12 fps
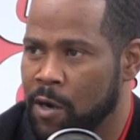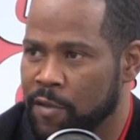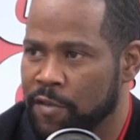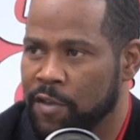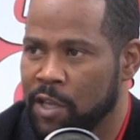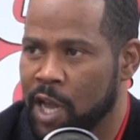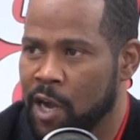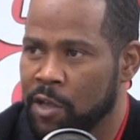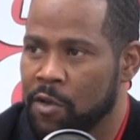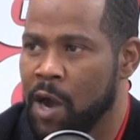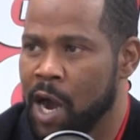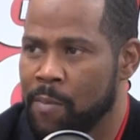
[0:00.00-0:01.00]
and see how
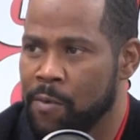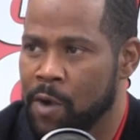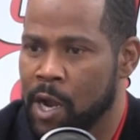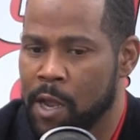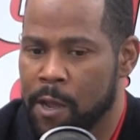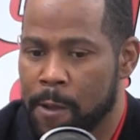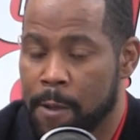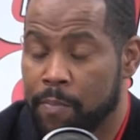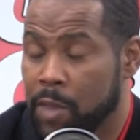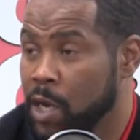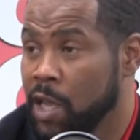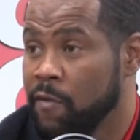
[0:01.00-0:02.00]
you operate,
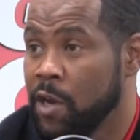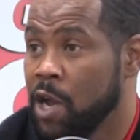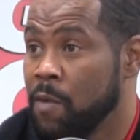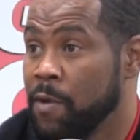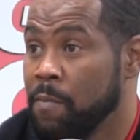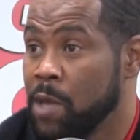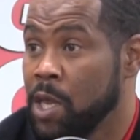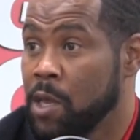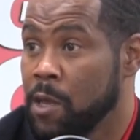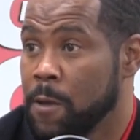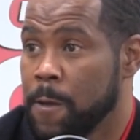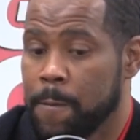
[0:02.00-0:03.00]
and even helping
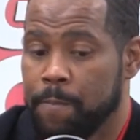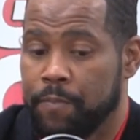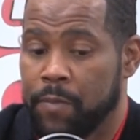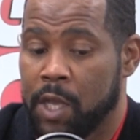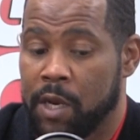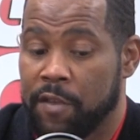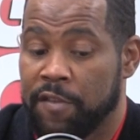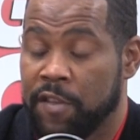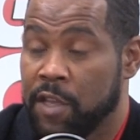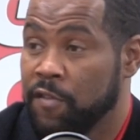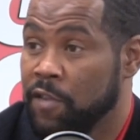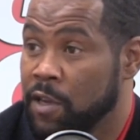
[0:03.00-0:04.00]
me in a
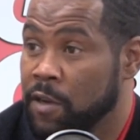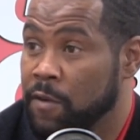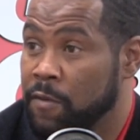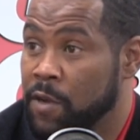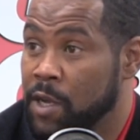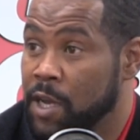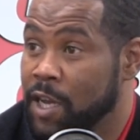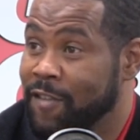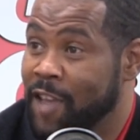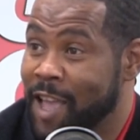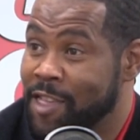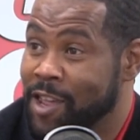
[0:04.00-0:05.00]
sense of
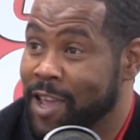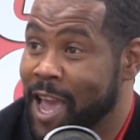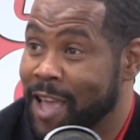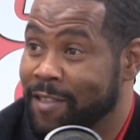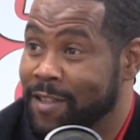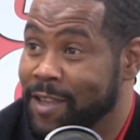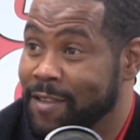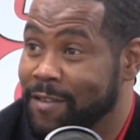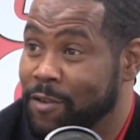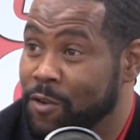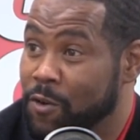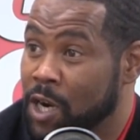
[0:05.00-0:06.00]
attaching athletes
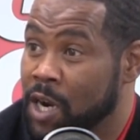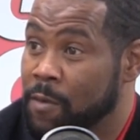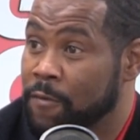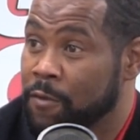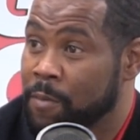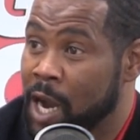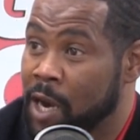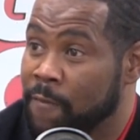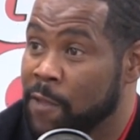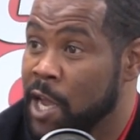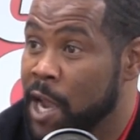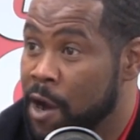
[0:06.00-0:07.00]
who are coming from out
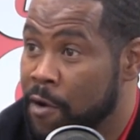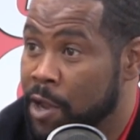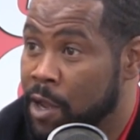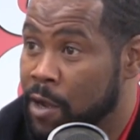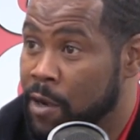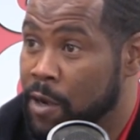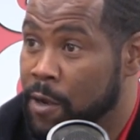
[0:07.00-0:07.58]
of the area.